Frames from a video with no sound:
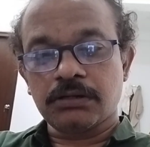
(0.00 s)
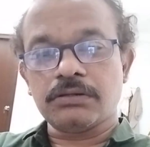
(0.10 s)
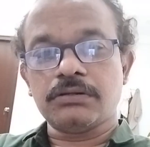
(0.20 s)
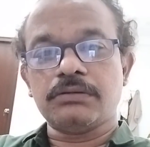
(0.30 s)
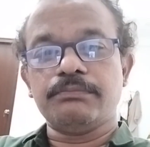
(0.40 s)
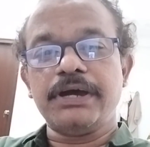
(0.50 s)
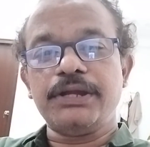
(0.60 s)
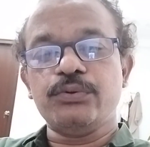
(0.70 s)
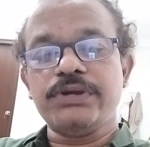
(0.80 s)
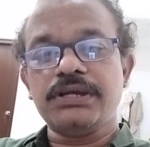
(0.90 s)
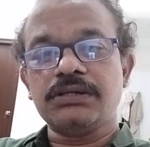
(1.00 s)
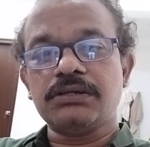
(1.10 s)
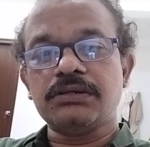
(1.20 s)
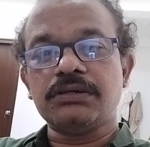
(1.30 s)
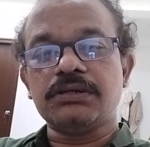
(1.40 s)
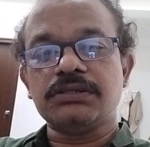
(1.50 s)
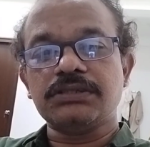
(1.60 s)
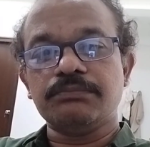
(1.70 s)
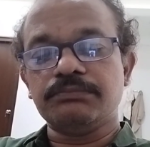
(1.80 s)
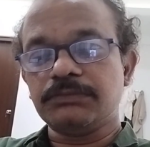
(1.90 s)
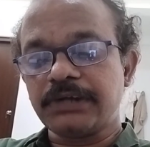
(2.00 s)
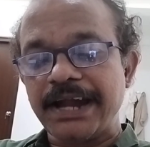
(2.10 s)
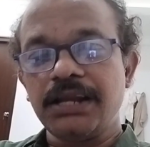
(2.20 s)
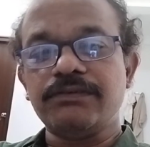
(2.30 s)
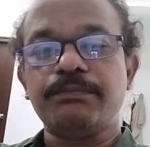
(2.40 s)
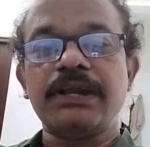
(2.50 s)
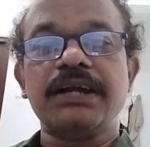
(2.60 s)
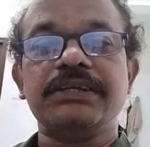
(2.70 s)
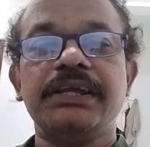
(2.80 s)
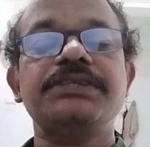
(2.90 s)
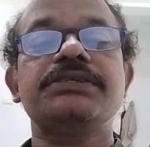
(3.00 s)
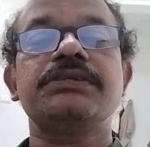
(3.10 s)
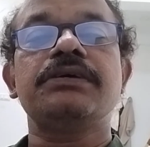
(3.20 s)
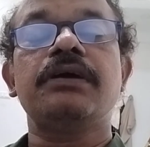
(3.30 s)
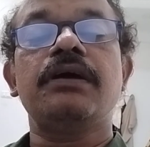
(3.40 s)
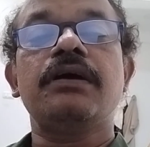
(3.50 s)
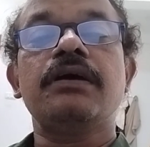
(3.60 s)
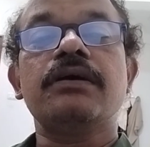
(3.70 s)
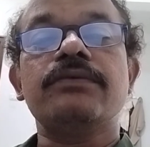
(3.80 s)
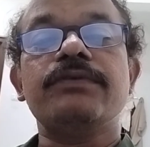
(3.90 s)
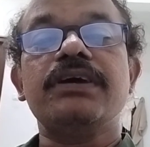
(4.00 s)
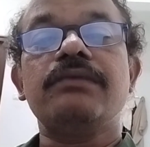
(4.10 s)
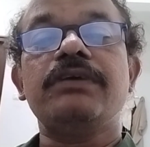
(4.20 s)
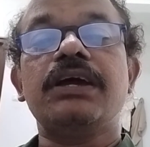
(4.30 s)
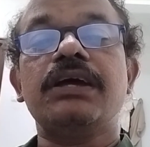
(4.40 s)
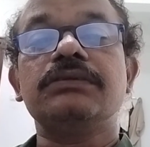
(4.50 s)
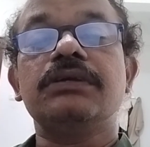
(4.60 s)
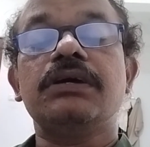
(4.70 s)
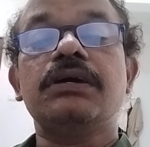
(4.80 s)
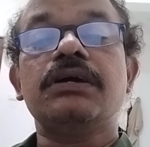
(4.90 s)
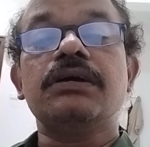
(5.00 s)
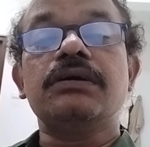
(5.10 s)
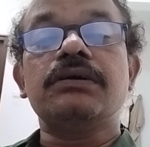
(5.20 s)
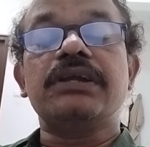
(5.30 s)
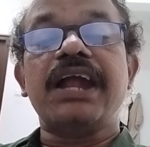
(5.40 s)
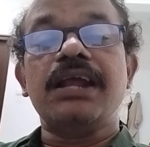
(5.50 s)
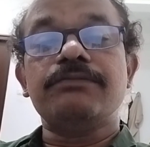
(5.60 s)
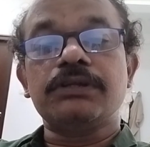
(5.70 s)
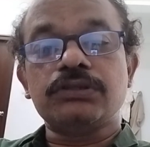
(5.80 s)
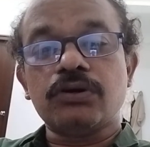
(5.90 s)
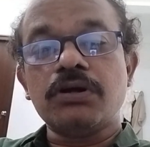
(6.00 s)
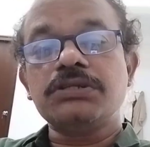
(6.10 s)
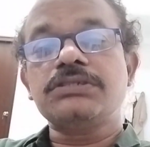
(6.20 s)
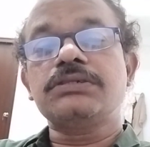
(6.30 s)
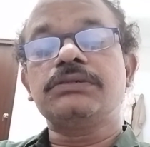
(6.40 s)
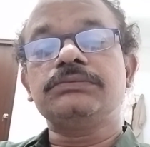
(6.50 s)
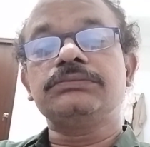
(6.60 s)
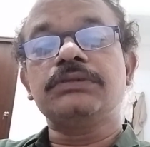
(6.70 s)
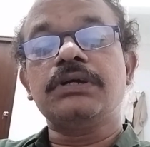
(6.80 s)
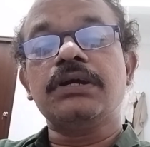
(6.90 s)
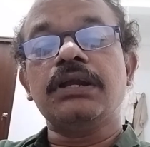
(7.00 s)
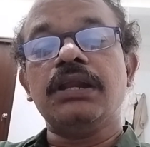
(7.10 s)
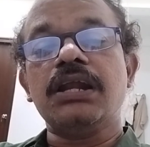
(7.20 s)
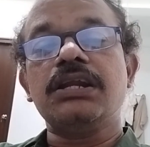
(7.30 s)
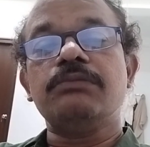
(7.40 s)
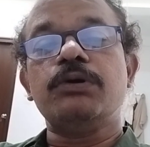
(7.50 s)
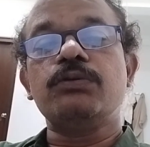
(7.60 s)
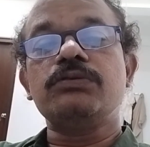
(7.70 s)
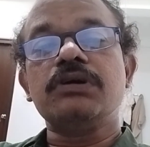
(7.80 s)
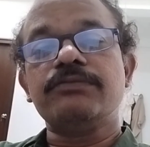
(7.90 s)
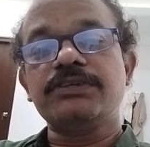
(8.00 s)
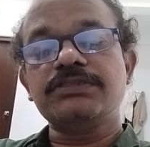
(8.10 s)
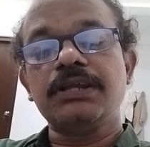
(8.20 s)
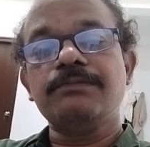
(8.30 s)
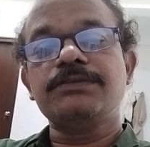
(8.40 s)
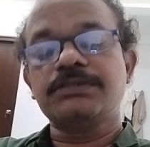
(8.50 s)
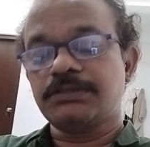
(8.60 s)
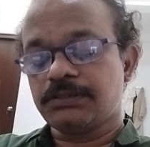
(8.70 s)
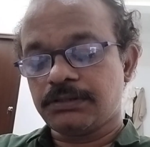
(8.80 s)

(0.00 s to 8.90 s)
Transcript: by doing some kind of a practice where we can read our thoughts, learn about ourselves,